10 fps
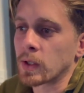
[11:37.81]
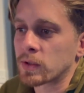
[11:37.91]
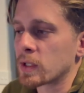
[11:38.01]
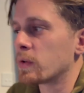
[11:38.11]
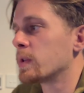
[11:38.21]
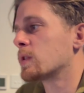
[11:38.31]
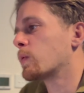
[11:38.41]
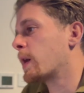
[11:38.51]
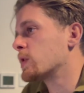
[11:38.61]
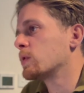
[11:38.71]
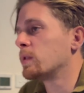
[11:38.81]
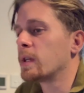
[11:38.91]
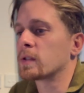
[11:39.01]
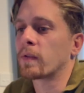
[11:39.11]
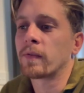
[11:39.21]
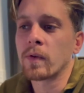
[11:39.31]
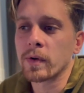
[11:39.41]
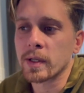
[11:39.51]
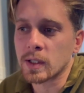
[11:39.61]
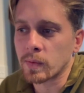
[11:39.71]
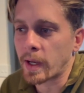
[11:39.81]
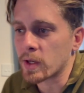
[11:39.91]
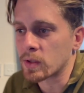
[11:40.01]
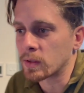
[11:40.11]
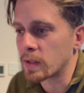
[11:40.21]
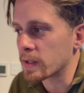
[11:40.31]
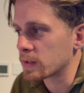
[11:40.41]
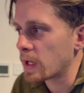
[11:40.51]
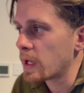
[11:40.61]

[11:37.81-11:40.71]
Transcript: or 3 reasons why you should do this, or 4 reasons why you should do this.